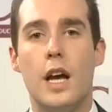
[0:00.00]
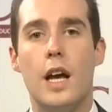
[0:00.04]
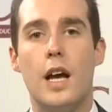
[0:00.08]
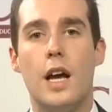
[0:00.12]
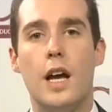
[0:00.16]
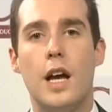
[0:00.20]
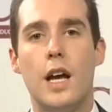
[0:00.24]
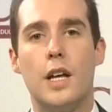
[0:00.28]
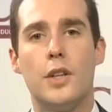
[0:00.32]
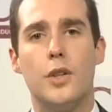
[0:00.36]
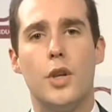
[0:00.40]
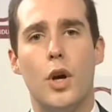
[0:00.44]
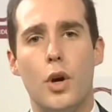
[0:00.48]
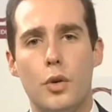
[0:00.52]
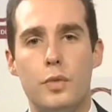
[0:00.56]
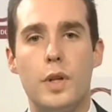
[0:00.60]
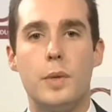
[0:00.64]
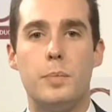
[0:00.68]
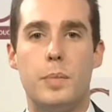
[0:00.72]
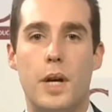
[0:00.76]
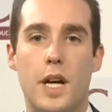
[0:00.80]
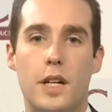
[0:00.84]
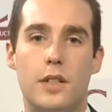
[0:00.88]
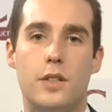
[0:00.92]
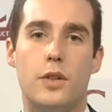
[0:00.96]
are not
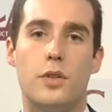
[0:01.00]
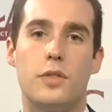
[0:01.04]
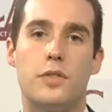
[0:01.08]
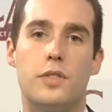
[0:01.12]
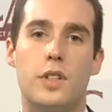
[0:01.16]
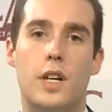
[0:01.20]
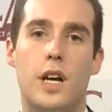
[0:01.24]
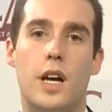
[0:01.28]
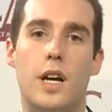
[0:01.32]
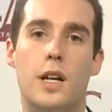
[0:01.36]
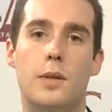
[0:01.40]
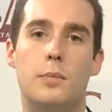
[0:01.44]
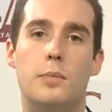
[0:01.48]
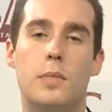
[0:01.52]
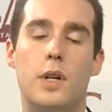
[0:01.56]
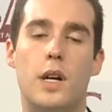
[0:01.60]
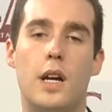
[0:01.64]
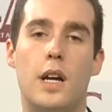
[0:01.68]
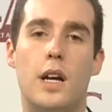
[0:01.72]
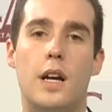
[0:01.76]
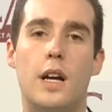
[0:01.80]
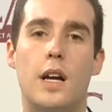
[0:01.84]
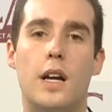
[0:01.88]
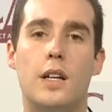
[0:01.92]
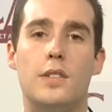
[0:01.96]
repaid on time,
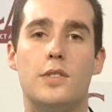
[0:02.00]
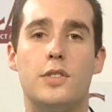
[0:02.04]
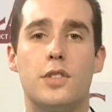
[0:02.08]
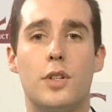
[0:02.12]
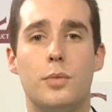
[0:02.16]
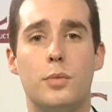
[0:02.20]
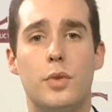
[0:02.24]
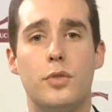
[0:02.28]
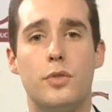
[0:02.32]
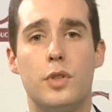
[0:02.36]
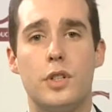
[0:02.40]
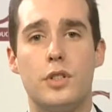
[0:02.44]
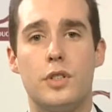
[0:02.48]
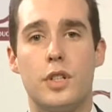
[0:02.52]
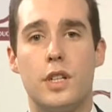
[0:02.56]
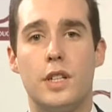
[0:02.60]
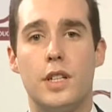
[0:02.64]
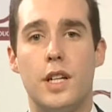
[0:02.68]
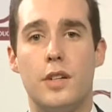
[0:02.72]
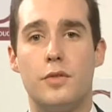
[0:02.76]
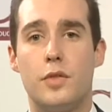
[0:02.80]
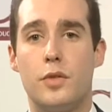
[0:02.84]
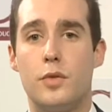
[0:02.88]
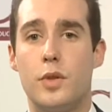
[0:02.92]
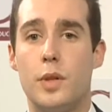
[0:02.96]
and some of which are
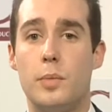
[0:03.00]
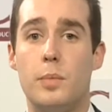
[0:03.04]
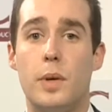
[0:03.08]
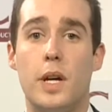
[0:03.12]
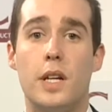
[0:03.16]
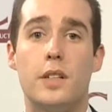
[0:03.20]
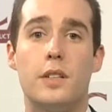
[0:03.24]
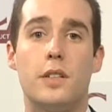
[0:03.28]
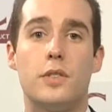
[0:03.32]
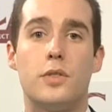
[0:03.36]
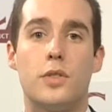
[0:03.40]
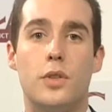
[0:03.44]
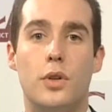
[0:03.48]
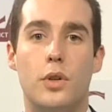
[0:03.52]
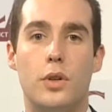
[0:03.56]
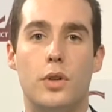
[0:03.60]
never repaid at